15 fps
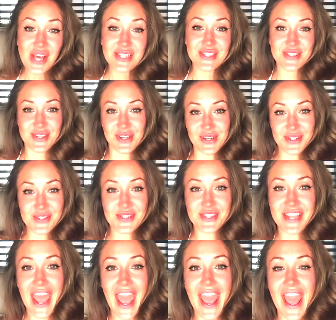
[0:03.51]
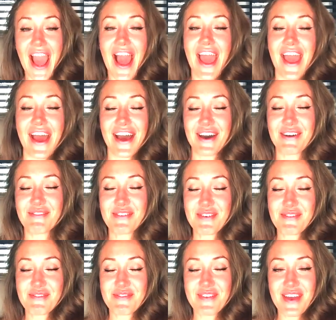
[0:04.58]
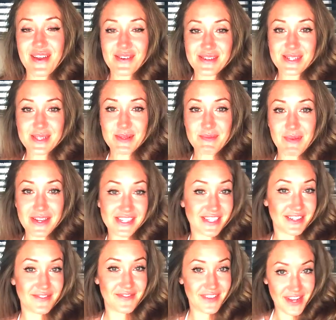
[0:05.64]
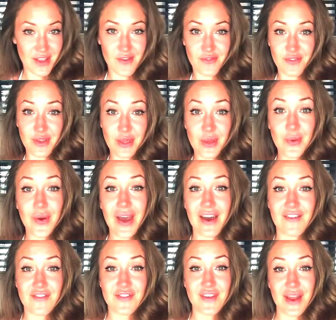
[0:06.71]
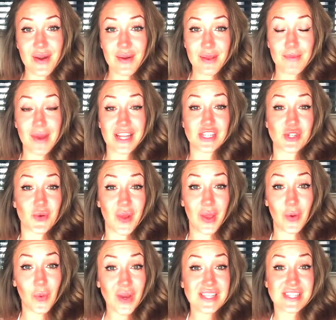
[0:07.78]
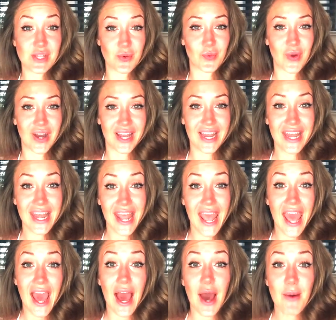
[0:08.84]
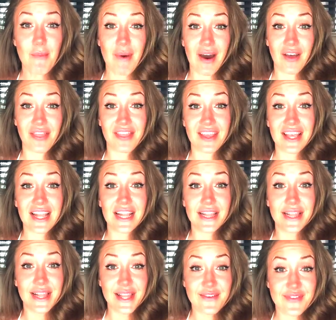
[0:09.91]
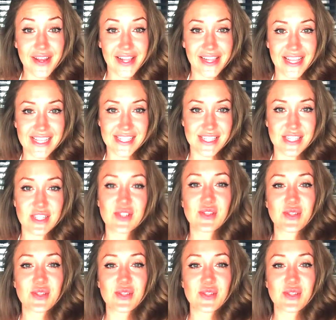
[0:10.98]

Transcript: So today I have a very special video for you, a very much requested one about the liver cleanse.